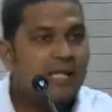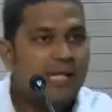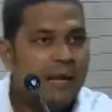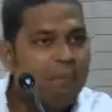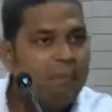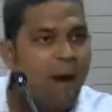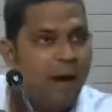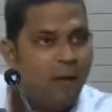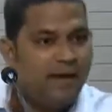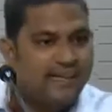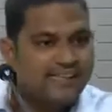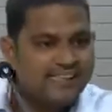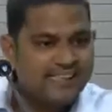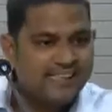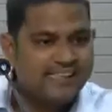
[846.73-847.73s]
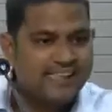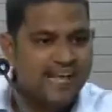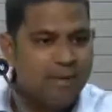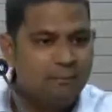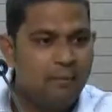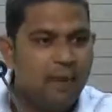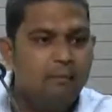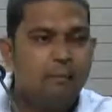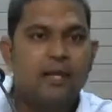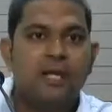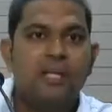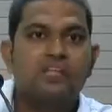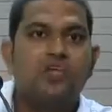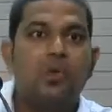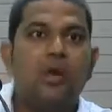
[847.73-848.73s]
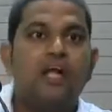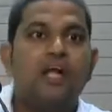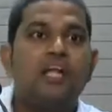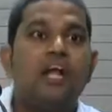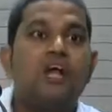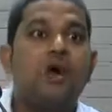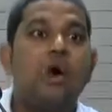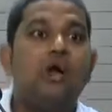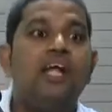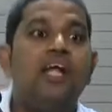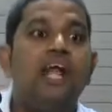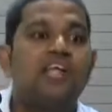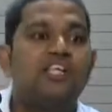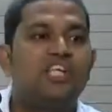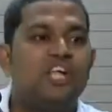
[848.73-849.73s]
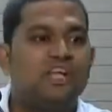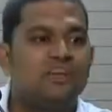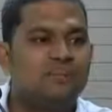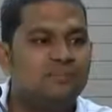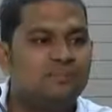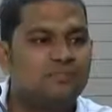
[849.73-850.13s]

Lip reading: That power is the same, but it is going in the wrong direction.